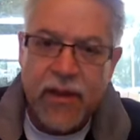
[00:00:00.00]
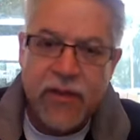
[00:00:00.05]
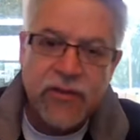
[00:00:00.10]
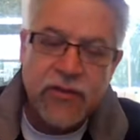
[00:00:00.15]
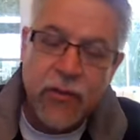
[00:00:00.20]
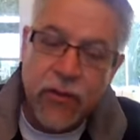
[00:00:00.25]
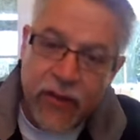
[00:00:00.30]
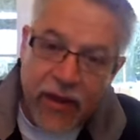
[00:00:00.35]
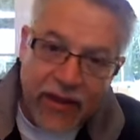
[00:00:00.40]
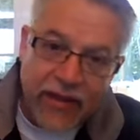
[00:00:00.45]

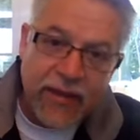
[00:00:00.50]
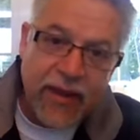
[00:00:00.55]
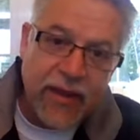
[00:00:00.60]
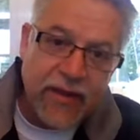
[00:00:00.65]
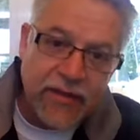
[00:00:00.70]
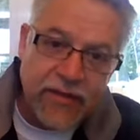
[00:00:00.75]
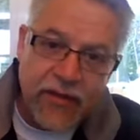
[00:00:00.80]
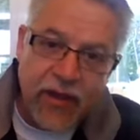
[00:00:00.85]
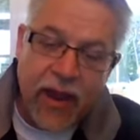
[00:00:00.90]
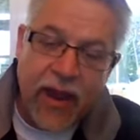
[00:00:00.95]
So
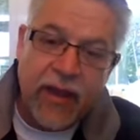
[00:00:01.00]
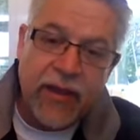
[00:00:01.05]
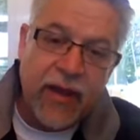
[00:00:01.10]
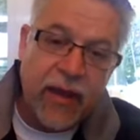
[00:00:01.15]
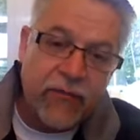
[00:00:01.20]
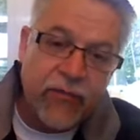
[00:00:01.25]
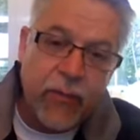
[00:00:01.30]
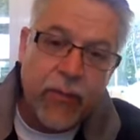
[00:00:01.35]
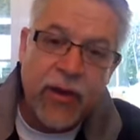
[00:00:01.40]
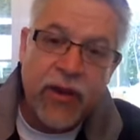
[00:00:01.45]
that, so, and
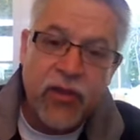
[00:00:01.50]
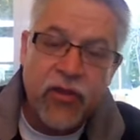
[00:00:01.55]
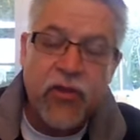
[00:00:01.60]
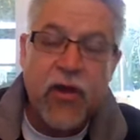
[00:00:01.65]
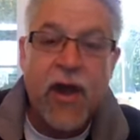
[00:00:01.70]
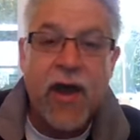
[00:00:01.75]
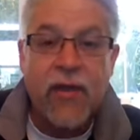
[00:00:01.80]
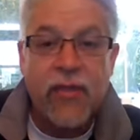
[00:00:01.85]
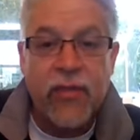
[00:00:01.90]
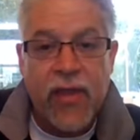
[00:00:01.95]
everybody
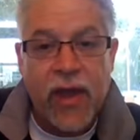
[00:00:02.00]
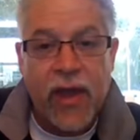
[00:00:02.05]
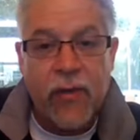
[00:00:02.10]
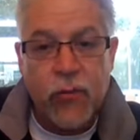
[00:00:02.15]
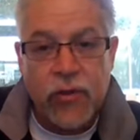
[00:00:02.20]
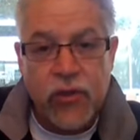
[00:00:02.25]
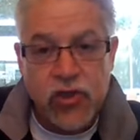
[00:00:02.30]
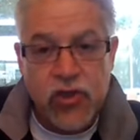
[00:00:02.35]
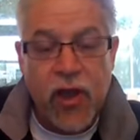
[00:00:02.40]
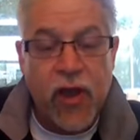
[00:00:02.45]
thought that
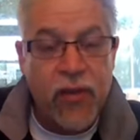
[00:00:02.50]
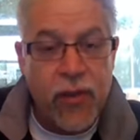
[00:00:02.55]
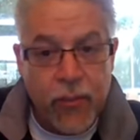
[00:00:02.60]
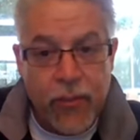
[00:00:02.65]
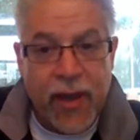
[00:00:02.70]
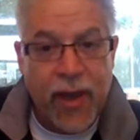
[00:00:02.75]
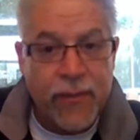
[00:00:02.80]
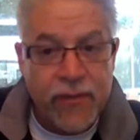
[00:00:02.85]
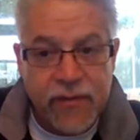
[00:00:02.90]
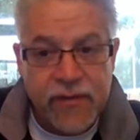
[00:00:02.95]
when John the
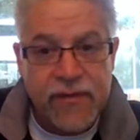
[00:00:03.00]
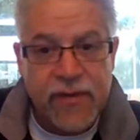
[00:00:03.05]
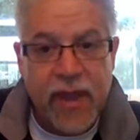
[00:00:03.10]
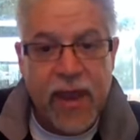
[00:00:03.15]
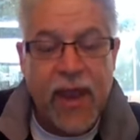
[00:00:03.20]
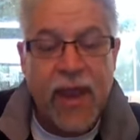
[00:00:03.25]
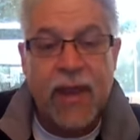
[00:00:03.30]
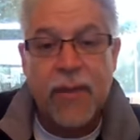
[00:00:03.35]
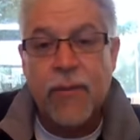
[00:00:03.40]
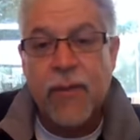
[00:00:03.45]
Baptist
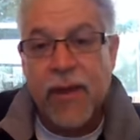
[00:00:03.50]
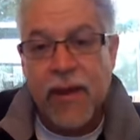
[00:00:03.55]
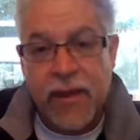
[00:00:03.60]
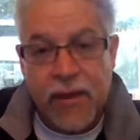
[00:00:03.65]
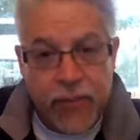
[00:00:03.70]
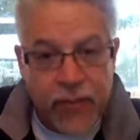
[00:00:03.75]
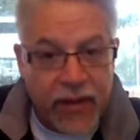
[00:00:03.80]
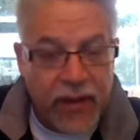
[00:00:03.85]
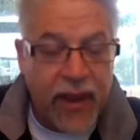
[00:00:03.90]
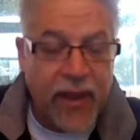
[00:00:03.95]
came and
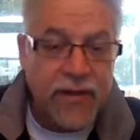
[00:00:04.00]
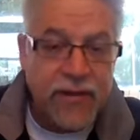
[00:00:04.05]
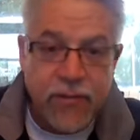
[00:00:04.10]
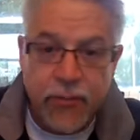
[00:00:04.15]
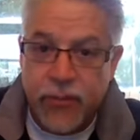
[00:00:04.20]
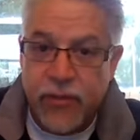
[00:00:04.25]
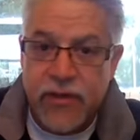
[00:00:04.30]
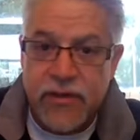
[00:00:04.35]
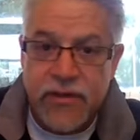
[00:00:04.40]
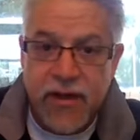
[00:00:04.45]
he began to
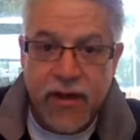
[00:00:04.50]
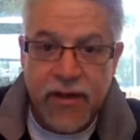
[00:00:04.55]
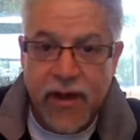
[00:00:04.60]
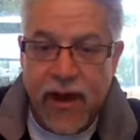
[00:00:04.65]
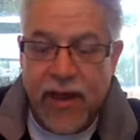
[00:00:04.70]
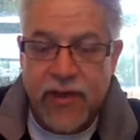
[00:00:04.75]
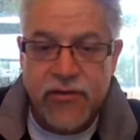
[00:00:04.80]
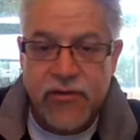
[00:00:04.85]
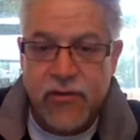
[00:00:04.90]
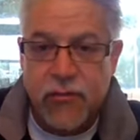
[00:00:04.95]
preach that
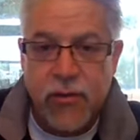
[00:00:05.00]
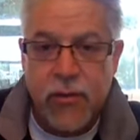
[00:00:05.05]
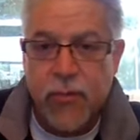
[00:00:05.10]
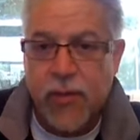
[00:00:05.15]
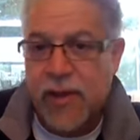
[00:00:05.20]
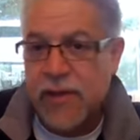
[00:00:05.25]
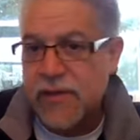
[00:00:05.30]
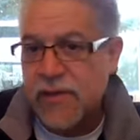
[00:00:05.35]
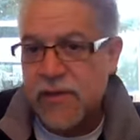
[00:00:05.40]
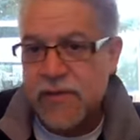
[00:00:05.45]
national
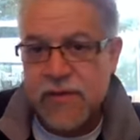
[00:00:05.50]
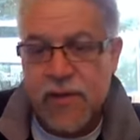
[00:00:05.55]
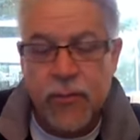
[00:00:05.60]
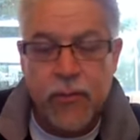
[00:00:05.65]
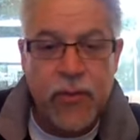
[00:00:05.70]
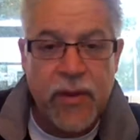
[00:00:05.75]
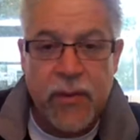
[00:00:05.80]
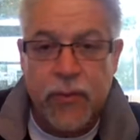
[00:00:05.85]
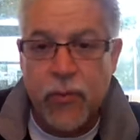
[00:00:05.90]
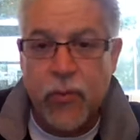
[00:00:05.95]
repentance,
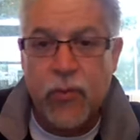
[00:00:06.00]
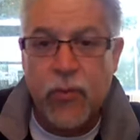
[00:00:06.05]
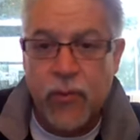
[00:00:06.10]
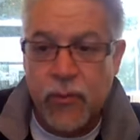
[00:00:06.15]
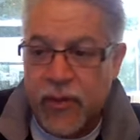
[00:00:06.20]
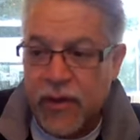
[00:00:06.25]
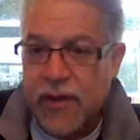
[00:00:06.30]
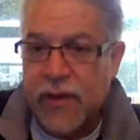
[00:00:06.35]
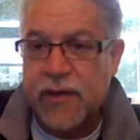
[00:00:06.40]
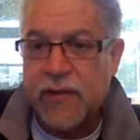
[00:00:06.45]
then people
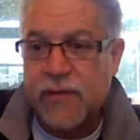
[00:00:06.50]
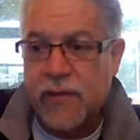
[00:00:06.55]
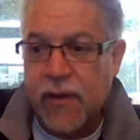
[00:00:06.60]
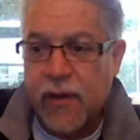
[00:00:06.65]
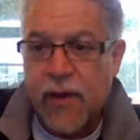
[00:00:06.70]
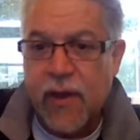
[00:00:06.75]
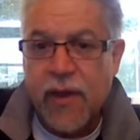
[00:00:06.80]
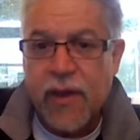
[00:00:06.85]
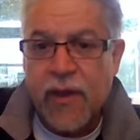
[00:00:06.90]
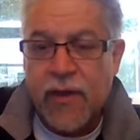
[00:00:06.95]
would begin to,
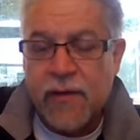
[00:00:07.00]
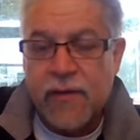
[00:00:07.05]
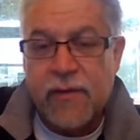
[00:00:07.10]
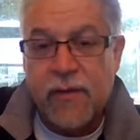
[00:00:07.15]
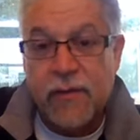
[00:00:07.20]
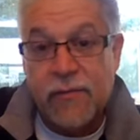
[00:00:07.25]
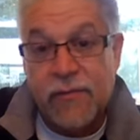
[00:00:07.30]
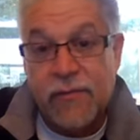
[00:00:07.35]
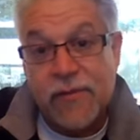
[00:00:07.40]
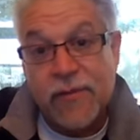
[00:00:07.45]

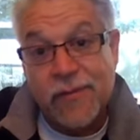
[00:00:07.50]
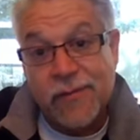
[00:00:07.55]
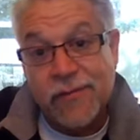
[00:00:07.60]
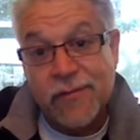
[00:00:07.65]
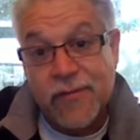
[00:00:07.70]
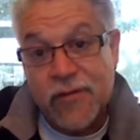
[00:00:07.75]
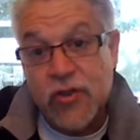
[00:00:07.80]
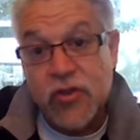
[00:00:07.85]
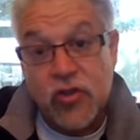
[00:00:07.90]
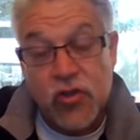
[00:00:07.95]
to, to,
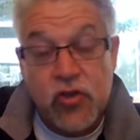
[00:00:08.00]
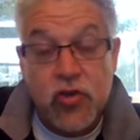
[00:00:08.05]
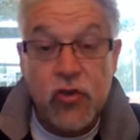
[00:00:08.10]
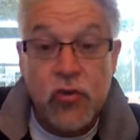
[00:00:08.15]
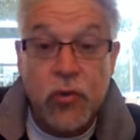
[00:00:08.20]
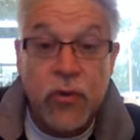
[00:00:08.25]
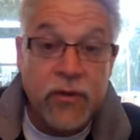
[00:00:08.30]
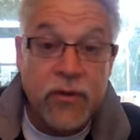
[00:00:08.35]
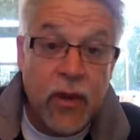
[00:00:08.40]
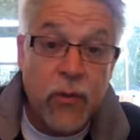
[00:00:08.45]
to
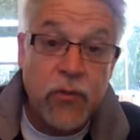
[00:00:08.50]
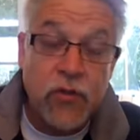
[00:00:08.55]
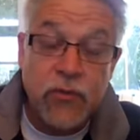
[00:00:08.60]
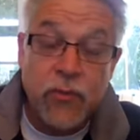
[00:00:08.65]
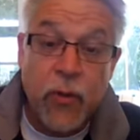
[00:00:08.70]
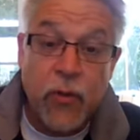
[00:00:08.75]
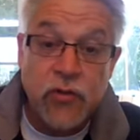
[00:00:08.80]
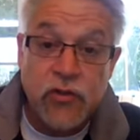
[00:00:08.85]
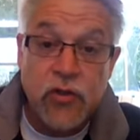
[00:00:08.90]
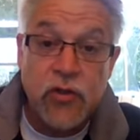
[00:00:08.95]
do what they were
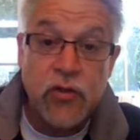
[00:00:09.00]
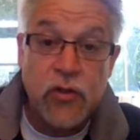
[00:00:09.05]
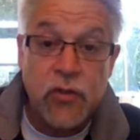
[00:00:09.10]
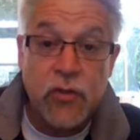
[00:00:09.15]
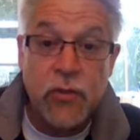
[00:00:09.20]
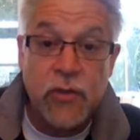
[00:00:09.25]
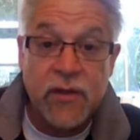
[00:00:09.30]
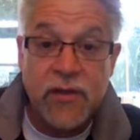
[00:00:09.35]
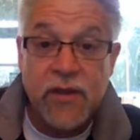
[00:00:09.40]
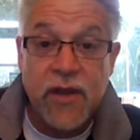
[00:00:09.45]
supposed to
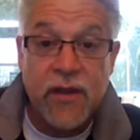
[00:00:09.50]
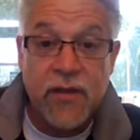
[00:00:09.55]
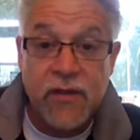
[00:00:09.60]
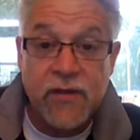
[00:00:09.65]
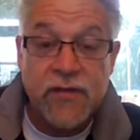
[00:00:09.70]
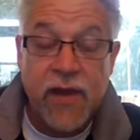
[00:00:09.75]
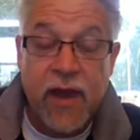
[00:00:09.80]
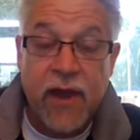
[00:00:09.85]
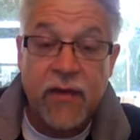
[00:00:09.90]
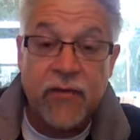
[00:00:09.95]
do in, in the
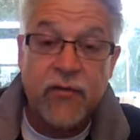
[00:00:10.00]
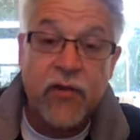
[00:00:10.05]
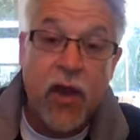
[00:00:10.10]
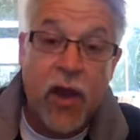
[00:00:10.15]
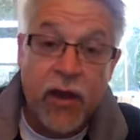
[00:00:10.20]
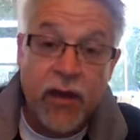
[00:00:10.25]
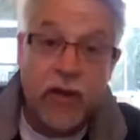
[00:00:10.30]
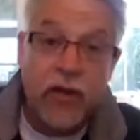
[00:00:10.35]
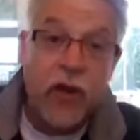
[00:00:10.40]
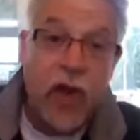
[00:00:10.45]
sight of
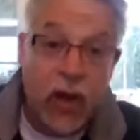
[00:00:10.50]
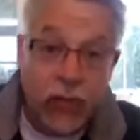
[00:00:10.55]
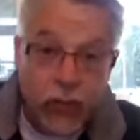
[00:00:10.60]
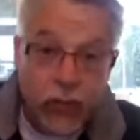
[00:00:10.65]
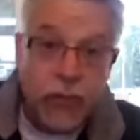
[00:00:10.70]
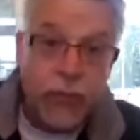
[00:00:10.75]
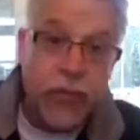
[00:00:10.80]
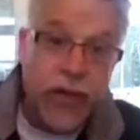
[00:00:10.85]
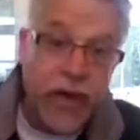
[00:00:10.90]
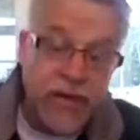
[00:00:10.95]
God, and God
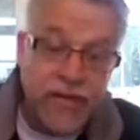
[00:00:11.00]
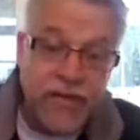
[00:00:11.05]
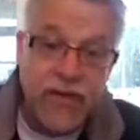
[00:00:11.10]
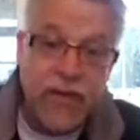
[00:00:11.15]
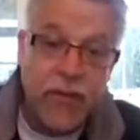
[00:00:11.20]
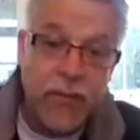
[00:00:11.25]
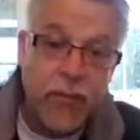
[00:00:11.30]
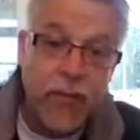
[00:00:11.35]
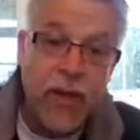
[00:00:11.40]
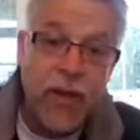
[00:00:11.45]
would bless
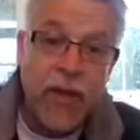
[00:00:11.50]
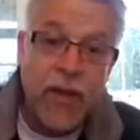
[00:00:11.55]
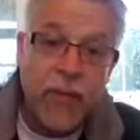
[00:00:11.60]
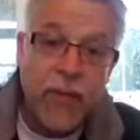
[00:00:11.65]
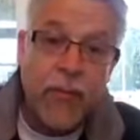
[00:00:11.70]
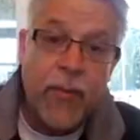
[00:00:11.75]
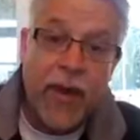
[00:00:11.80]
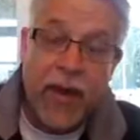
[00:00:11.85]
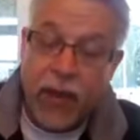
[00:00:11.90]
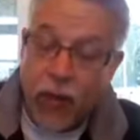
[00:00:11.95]
them
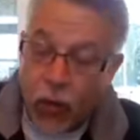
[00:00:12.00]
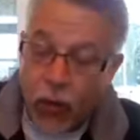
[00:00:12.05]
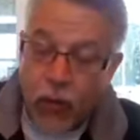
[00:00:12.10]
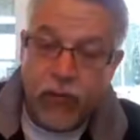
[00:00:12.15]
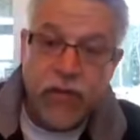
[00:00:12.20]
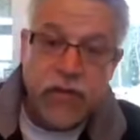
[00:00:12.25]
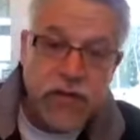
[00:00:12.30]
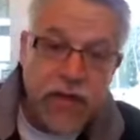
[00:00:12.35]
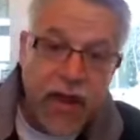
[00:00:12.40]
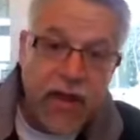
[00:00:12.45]
by
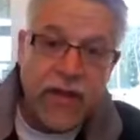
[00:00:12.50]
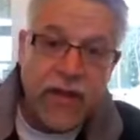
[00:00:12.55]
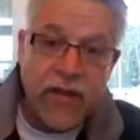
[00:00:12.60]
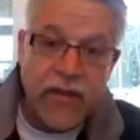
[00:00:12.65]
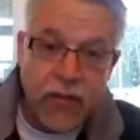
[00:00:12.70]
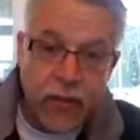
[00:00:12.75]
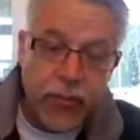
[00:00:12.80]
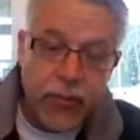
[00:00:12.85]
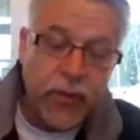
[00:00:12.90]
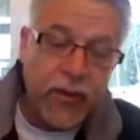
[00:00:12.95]

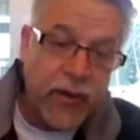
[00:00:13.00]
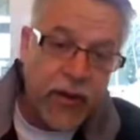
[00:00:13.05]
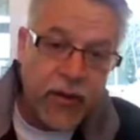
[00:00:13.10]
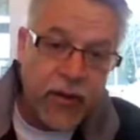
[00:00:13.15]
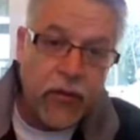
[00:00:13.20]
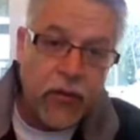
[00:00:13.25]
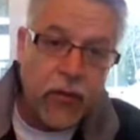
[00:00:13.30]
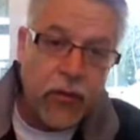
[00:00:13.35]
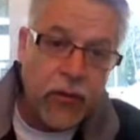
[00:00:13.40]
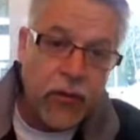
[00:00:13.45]
overtaking the
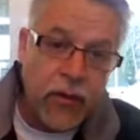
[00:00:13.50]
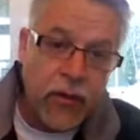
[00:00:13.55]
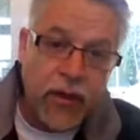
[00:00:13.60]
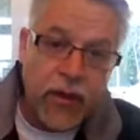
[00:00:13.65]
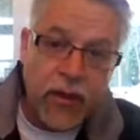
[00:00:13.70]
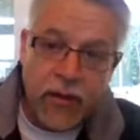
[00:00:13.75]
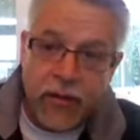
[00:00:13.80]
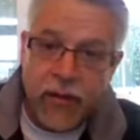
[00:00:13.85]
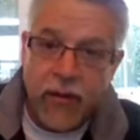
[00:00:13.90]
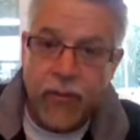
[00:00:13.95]
political
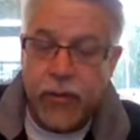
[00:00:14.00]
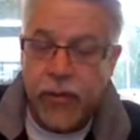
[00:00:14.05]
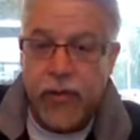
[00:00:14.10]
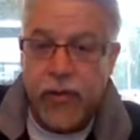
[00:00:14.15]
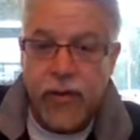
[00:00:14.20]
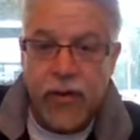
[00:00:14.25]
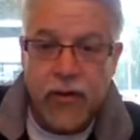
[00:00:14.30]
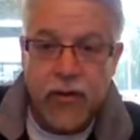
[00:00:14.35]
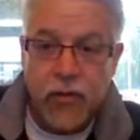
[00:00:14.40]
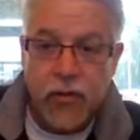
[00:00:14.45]
the
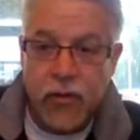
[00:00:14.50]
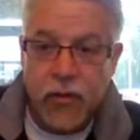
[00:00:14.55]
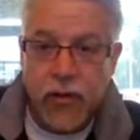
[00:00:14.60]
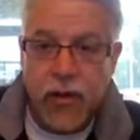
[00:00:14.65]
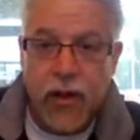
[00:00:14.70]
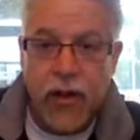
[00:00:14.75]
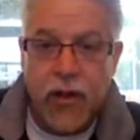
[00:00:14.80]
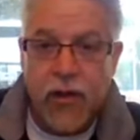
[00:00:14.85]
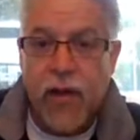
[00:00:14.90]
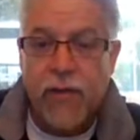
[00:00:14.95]
political
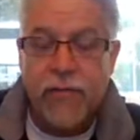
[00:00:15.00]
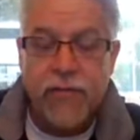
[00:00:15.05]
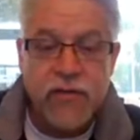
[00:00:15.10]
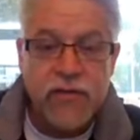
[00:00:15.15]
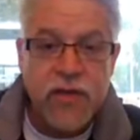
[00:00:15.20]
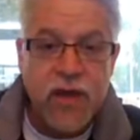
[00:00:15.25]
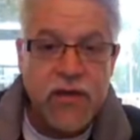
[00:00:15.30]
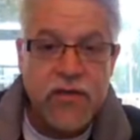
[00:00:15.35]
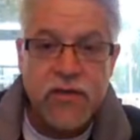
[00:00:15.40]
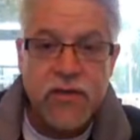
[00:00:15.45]
uh,
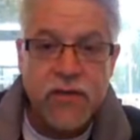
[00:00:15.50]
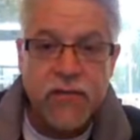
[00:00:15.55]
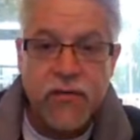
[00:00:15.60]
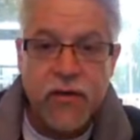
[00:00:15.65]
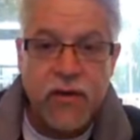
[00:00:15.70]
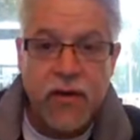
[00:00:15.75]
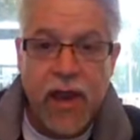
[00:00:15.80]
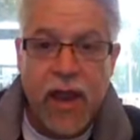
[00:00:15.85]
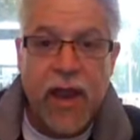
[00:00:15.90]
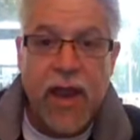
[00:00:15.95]
conversation of
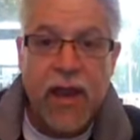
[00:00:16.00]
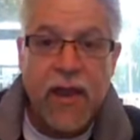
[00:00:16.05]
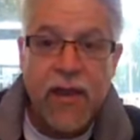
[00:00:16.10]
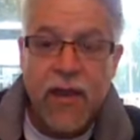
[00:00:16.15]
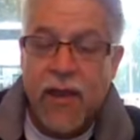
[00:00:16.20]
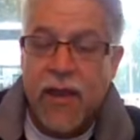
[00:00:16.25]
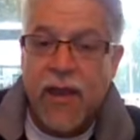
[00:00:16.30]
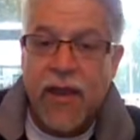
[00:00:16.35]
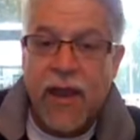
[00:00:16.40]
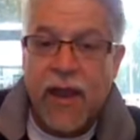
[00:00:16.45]
their day
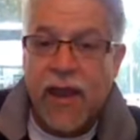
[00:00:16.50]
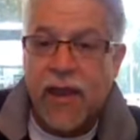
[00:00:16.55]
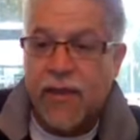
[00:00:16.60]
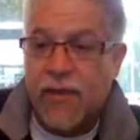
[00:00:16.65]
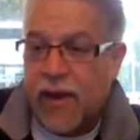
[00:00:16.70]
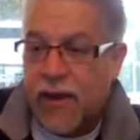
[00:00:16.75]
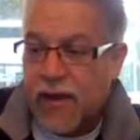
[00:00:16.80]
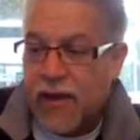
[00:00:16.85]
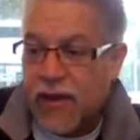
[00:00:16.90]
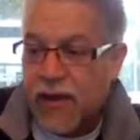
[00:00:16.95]

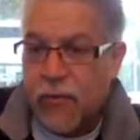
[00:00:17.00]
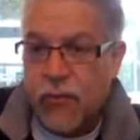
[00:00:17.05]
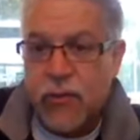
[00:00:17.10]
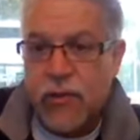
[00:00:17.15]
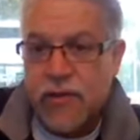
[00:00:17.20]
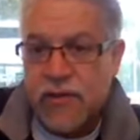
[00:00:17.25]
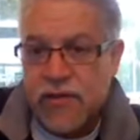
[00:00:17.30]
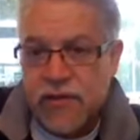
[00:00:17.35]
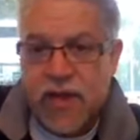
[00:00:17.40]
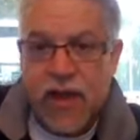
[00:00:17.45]
and that he
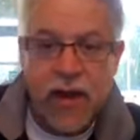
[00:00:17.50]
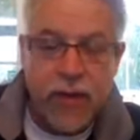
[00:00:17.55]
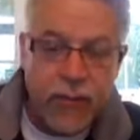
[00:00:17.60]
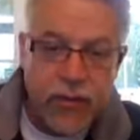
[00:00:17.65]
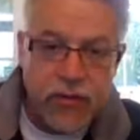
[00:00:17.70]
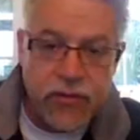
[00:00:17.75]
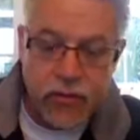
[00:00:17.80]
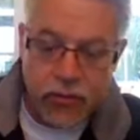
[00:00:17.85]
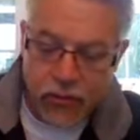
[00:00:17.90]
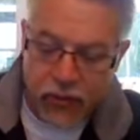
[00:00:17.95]
would set up
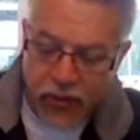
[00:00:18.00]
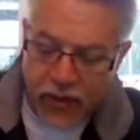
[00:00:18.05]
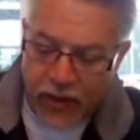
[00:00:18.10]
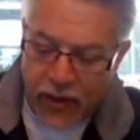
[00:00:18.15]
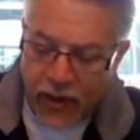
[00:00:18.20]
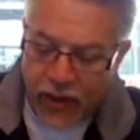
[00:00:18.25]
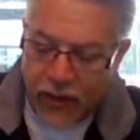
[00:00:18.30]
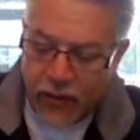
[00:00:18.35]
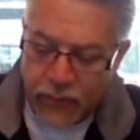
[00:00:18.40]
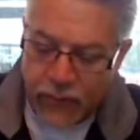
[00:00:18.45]
his earthly
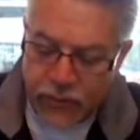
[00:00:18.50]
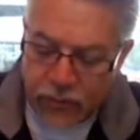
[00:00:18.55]
kingdom.